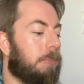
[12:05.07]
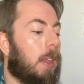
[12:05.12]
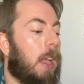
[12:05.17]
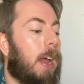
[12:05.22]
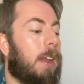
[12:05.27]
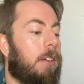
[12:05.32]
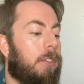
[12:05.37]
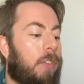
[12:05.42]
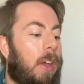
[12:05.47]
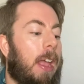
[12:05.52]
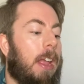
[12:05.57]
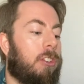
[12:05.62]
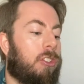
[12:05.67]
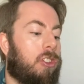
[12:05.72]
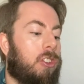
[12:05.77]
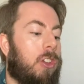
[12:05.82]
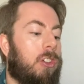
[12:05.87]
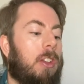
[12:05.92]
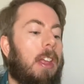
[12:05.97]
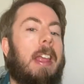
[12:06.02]
An
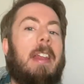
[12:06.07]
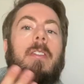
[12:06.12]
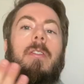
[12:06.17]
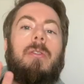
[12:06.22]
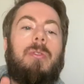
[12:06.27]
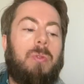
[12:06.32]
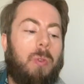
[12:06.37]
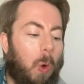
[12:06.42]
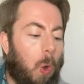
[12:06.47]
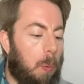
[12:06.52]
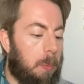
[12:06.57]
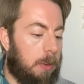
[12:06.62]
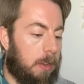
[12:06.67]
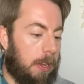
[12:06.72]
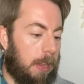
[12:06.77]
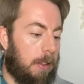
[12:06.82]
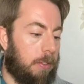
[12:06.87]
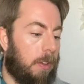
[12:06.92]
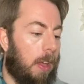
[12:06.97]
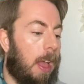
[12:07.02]
affectionate,
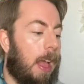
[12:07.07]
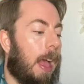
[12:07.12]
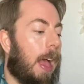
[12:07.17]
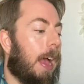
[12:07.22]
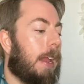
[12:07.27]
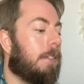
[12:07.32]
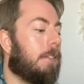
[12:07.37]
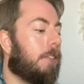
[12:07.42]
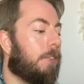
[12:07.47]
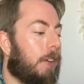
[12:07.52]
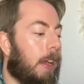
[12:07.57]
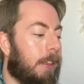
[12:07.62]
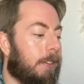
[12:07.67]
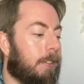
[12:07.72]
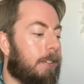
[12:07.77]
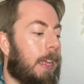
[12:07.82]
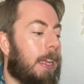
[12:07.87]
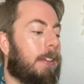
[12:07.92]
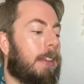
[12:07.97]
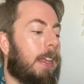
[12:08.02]
informative, and
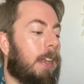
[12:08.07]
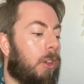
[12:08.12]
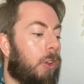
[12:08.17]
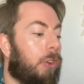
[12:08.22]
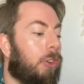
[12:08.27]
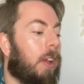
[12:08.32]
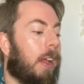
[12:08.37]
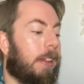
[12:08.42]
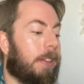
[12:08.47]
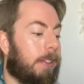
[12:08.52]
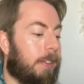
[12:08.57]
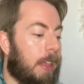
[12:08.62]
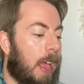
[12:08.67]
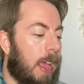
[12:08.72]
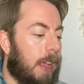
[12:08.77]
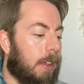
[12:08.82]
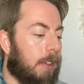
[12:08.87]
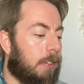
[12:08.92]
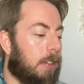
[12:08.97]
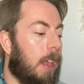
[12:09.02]
fascinating look at
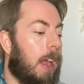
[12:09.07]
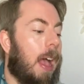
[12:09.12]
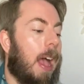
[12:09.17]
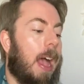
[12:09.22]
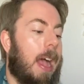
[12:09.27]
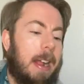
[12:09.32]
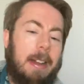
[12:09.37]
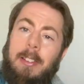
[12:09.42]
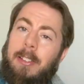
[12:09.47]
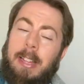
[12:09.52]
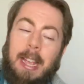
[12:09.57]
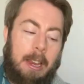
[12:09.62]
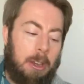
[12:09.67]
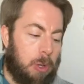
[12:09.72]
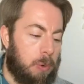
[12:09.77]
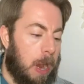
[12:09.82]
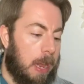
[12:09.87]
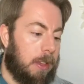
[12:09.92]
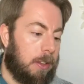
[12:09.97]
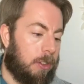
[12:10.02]
sex and
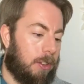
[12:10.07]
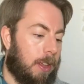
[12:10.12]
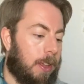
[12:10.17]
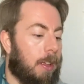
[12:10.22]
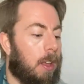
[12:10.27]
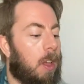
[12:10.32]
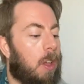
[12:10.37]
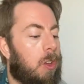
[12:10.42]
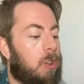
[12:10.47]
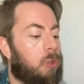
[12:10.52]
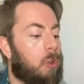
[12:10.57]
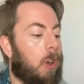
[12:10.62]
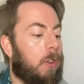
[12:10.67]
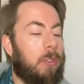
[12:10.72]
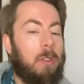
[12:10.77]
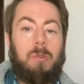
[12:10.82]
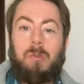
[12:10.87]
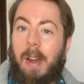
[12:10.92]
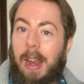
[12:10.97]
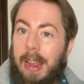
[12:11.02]
sexuality during
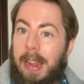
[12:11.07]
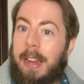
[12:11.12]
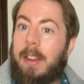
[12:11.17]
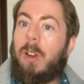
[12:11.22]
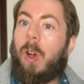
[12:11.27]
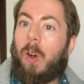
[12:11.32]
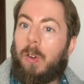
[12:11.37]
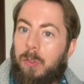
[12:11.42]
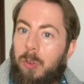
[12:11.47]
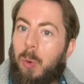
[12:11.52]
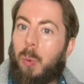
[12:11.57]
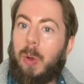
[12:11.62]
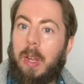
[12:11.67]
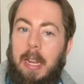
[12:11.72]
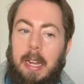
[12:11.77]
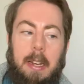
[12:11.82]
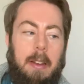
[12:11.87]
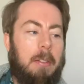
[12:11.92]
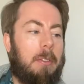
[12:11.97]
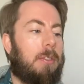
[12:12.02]
the reign of
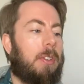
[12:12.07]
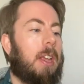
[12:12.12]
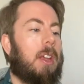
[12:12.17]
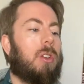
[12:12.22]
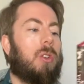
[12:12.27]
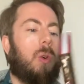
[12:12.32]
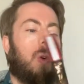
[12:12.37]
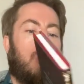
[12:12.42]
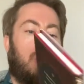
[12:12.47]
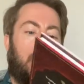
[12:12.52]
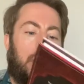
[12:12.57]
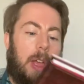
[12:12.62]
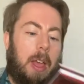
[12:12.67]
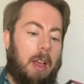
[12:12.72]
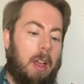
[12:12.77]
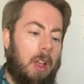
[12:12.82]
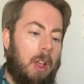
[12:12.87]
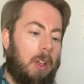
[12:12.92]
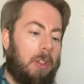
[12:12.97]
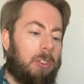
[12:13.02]
Queen Victoria.